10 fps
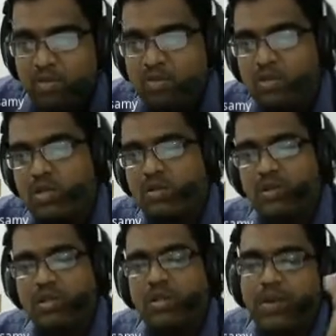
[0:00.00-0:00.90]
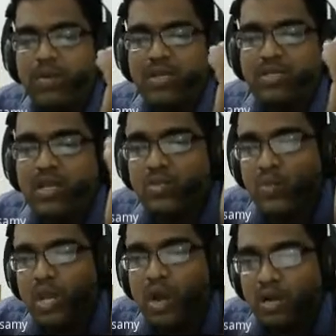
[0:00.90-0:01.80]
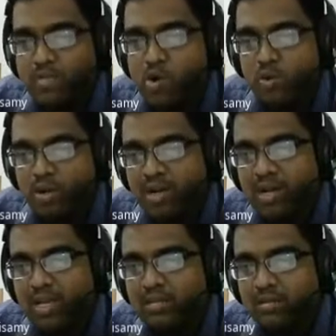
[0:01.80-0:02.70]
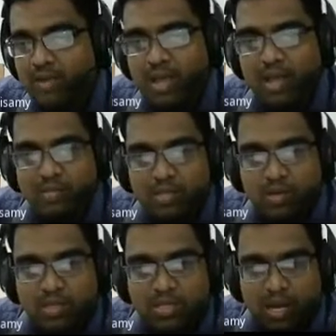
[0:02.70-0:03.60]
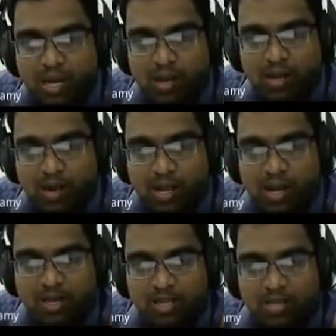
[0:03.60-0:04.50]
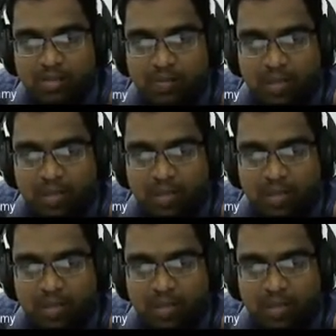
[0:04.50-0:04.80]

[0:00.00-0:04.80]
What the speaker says: So in the previous case we got mu. In case of AM, so once again I will rewrite this.